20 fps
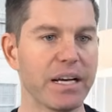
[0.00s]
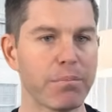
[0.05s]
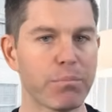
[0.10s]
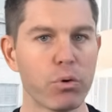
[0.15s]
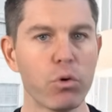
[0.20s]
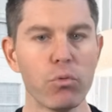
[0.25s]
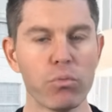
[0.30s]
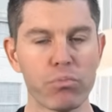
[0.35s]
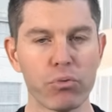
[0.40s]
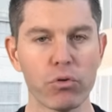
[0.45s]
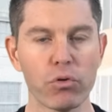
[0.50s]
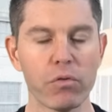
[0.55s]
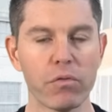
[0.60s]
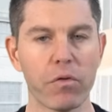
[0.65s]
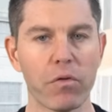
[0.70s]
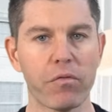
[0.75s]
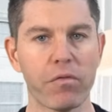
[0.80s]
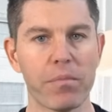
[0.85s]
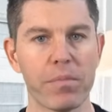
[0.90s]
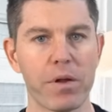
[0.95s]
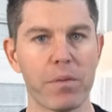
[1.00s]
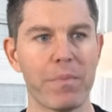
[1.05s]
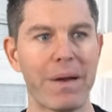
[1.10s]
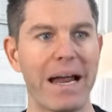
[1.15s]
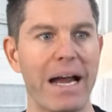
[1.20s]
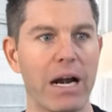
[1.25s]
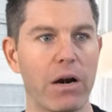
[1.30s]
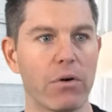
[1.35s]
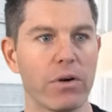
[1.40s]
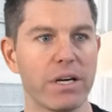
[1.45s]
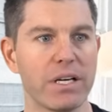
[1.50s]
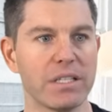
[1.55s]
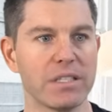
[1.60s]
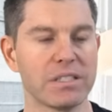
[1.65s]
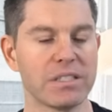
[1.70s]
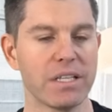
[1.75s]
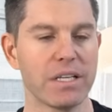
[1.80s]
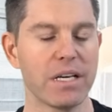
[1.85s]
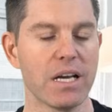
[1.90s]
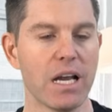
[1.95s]
approval from their
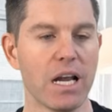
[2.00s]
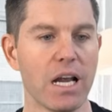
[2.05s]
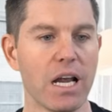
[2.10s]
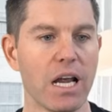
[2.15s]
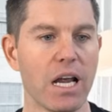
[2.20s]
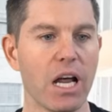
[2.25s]
parents and